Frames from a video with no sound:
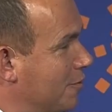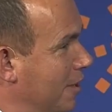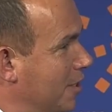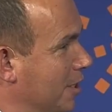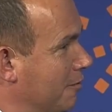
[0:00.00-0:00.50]

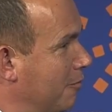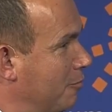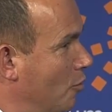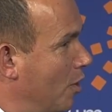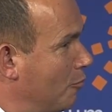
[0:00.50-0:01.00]
criteria
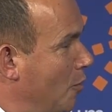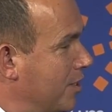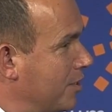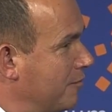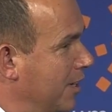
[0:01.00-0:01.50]
of
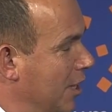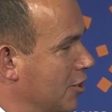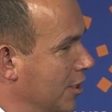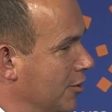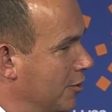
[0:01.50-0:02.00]
Western
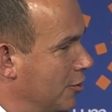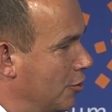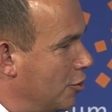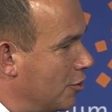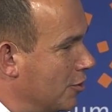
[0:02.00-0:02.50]
financial
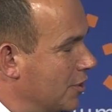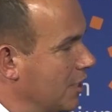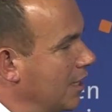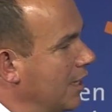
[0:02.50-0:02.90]
institutions.